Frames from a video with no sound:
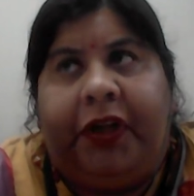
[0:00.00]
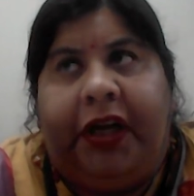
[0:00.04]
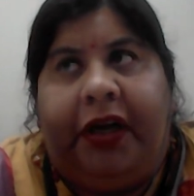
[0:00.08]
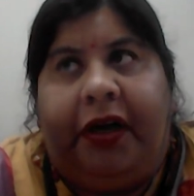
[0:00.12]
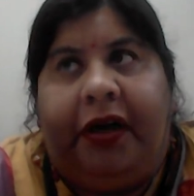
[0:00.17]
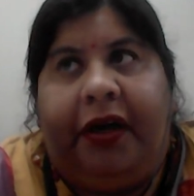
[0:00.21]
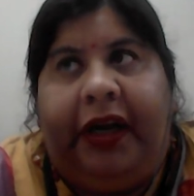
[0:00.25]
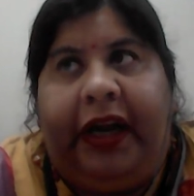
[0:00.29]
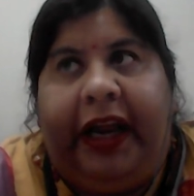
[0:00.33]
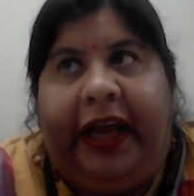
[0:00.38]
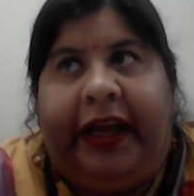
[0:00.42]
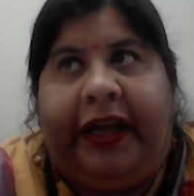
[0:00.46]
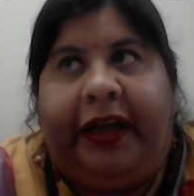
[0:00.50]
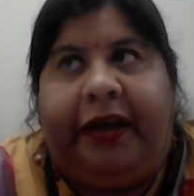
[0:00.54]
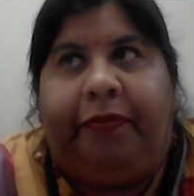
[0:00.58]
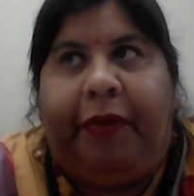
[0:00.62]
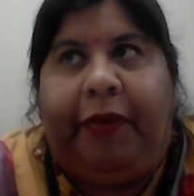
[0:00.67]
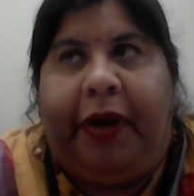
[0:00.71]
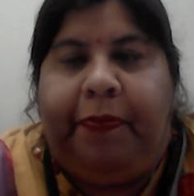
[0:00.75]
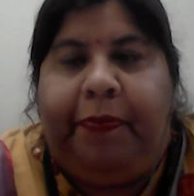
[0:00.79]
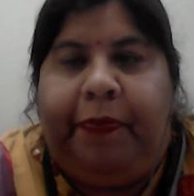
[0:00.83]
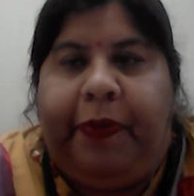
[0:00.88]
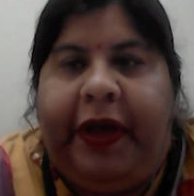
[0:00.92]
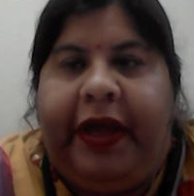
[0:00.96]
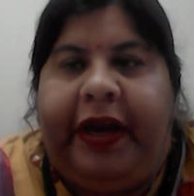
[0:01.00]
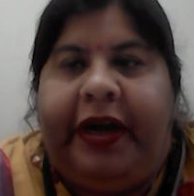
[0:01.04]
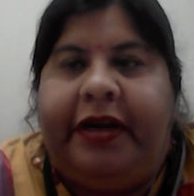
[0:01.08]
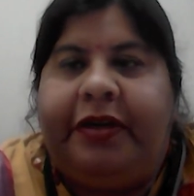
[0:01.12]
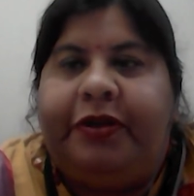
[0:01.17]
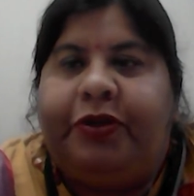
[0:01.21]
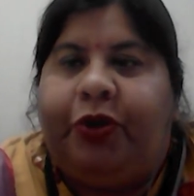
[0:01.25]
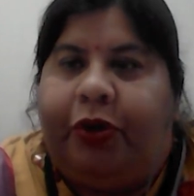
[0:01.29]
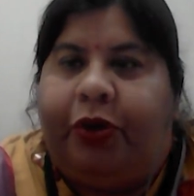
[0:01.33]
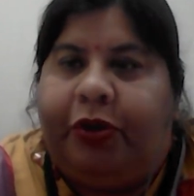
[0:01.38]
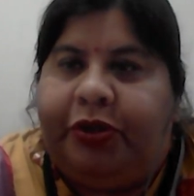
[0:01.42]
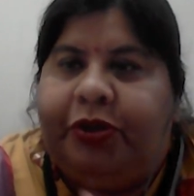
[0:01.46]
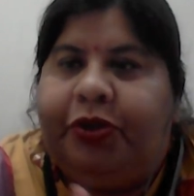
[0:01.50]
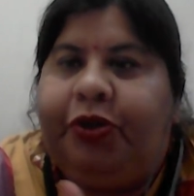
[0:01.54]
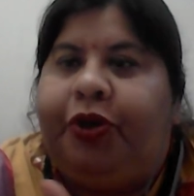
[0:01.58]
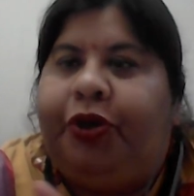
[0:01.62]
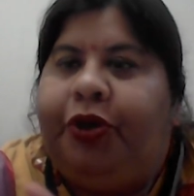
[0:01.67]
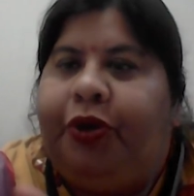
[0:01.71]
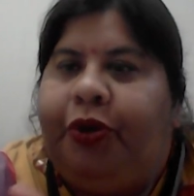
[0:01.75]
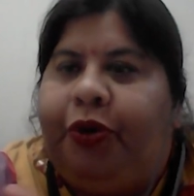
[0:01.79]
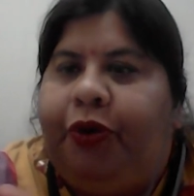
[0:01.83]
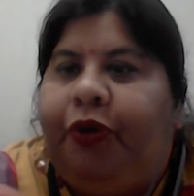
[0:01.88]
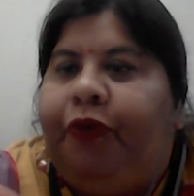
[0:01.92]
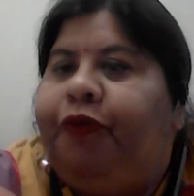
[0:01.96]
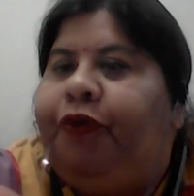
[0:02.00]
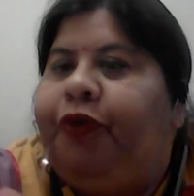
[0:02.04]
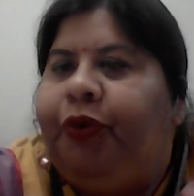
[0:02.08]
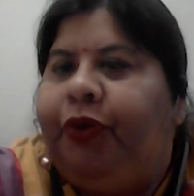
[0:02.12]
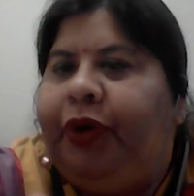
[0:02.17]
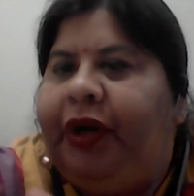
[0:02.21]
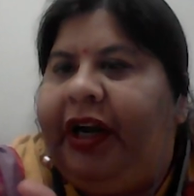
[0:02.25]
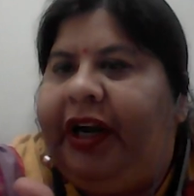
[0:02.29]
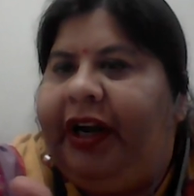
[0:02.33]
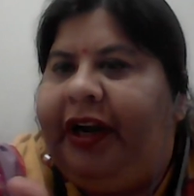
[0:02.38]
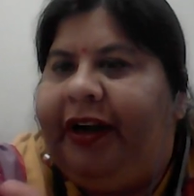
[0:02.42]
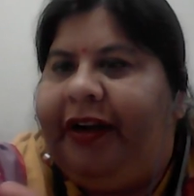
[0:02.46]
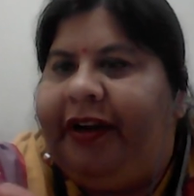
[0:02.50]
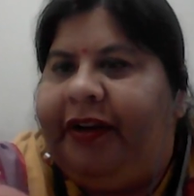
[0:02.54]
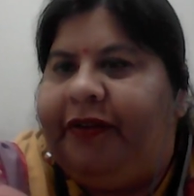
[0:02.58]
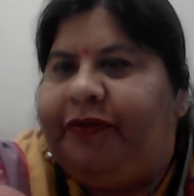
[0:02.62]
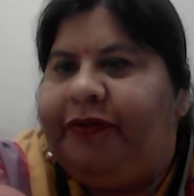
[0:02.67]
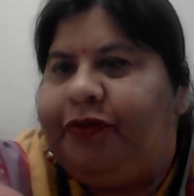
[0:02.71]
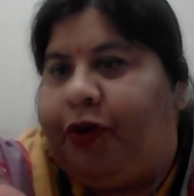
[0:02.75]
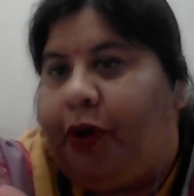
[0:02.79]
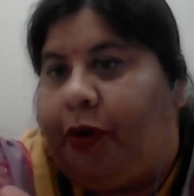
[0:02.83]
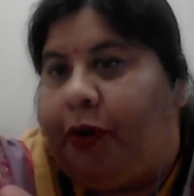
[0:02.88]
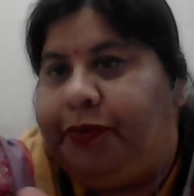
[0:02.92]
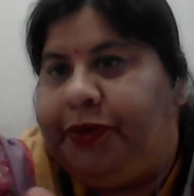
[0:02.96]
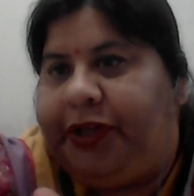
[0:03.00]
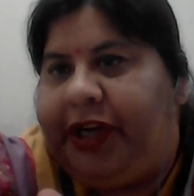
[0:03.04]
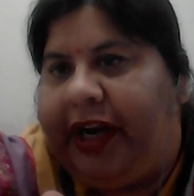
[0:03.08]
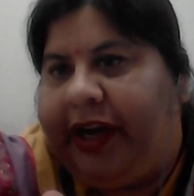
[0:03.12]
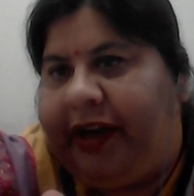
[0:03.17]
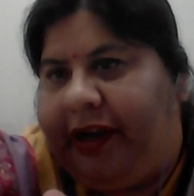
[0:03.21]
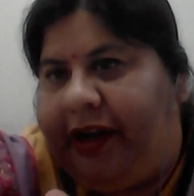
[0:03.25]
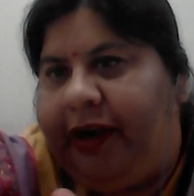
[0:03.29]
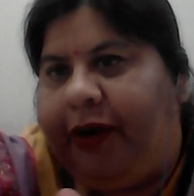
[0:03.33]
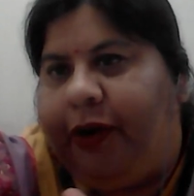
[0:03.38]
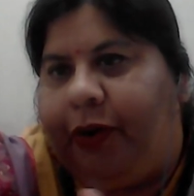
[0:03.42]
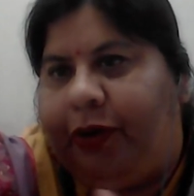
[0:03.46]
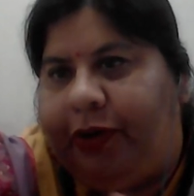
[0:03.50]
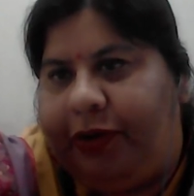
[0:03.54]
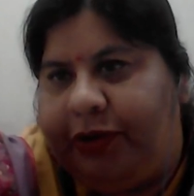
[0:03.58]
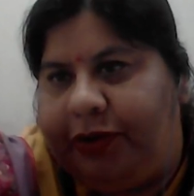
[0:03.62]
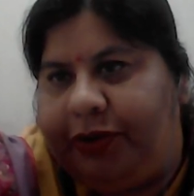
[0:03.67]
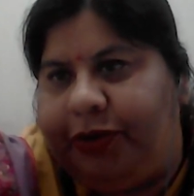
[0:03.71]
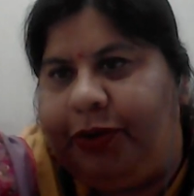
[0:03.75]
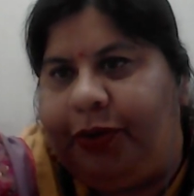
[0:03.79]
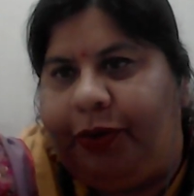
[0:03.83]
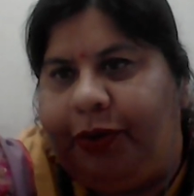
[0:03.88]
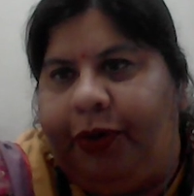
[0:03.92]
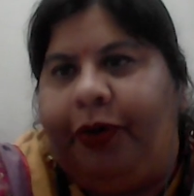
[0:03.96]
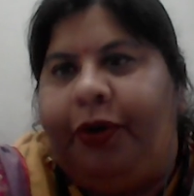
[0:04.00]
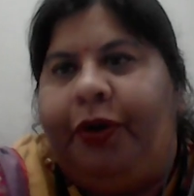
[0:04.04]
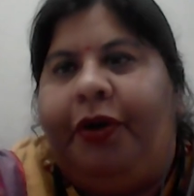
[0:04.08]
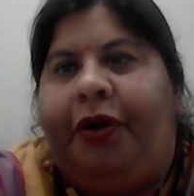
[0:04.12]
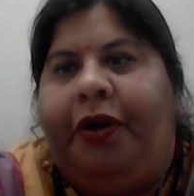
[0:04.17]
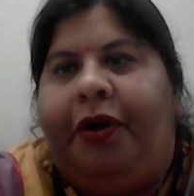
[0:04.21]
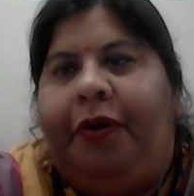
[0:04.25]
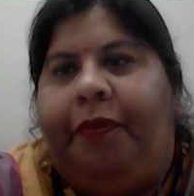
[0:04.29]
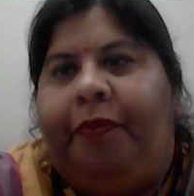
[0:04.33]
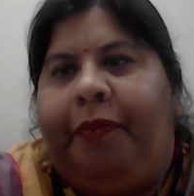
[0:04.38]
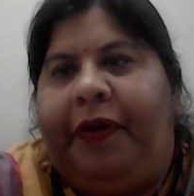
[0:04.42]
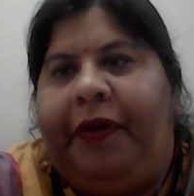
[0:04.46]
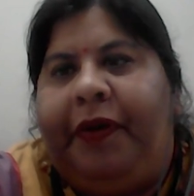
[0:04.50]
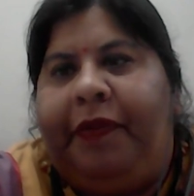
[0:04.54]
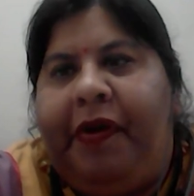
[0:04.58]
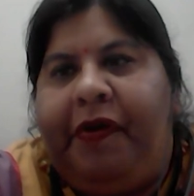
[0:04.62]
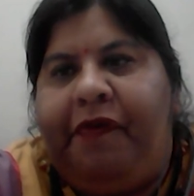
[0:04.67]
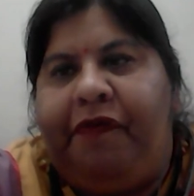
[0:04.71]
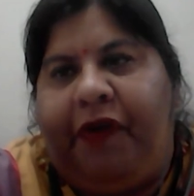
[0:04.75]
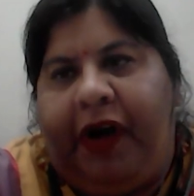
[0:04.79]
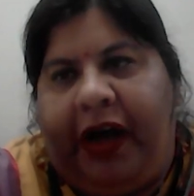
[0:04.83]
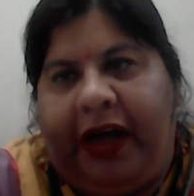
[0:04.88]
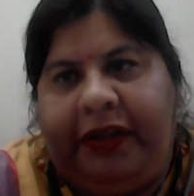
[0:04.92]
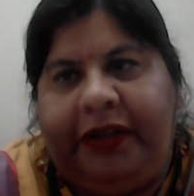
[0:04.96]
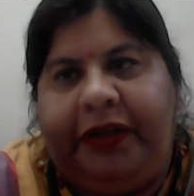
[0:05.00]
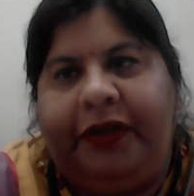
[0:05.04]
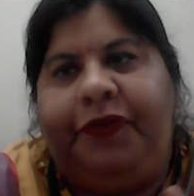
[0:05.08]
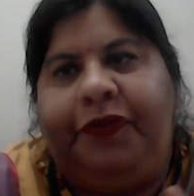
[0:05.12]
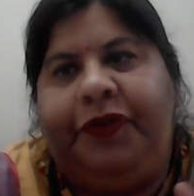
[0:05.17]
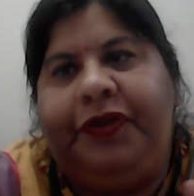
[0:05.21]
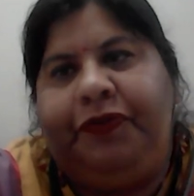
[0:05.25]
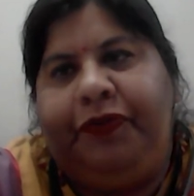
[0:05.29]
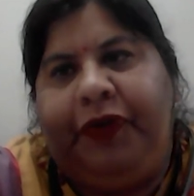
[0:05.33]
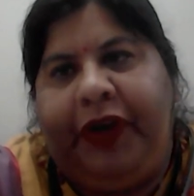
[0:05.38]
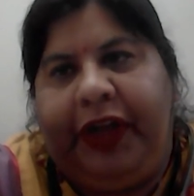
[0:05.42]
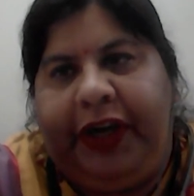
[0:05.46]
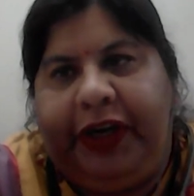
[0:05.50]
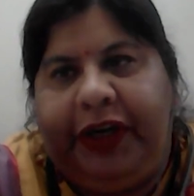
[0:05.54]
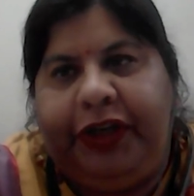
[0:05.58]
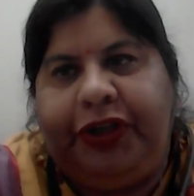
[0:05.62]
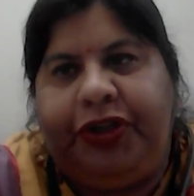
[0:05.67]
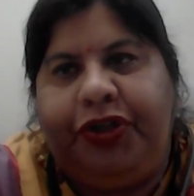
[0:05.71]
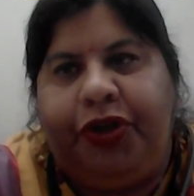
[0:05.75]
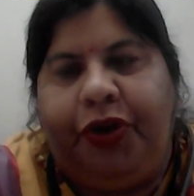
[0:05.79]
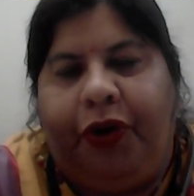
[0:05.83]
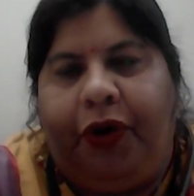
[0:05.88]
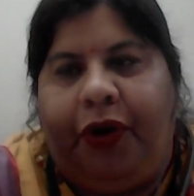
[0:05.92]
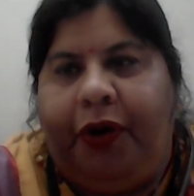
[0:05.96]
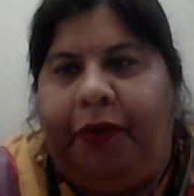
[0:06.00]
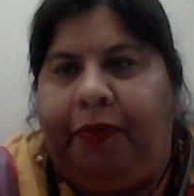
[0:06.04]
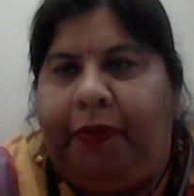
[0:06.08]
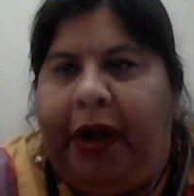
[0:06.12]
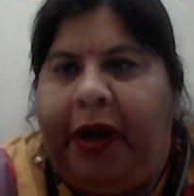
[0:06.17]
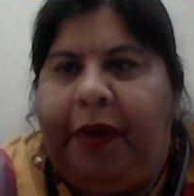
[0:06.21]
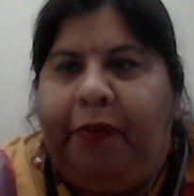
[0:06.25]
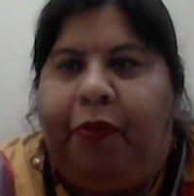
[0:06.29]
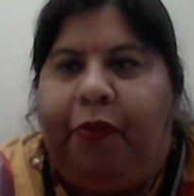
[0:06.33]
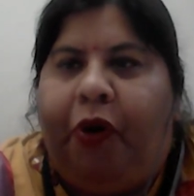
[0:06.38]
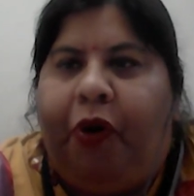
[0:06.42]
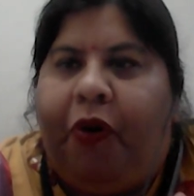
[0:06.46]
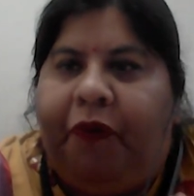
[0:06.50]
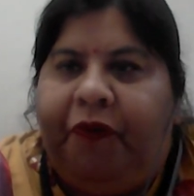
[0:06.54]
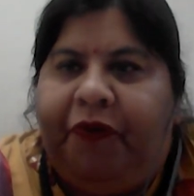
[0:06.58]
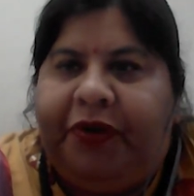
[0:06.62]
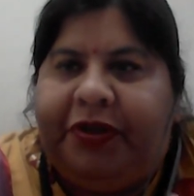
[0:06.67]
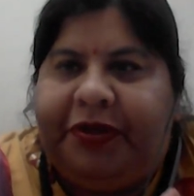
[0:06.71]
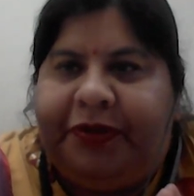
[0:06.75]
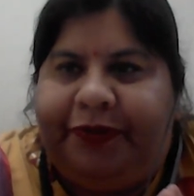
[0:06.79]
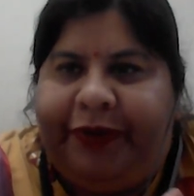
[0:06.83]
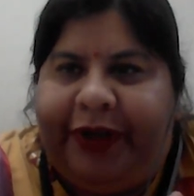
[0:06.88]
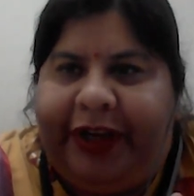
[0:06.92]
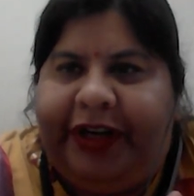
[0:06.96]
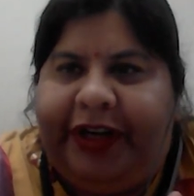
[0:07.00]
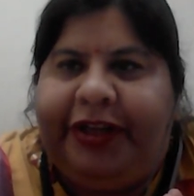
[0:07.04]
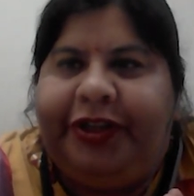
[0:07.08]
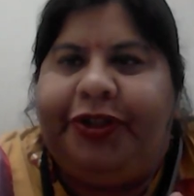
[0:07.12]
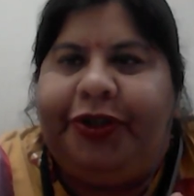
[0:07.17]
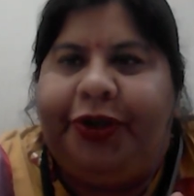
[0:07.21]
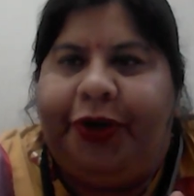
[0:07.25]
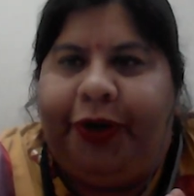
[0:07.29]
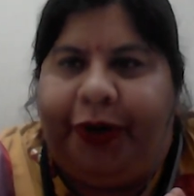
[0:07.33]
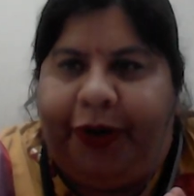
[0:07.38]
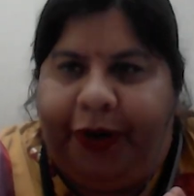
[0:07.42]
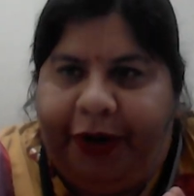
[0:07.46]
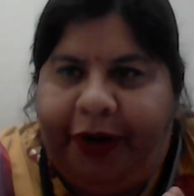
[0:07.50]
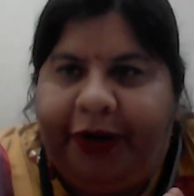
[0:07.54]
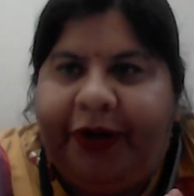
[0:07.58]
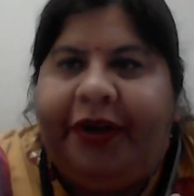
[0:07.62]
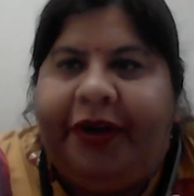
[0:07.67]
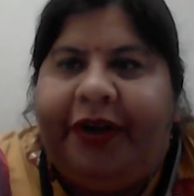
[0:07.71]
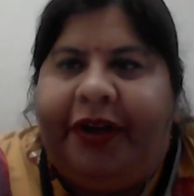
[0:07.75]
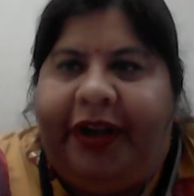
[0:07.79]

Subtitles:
like my parents also, few relatives objected also, but my father was very sure, my mom was very sure.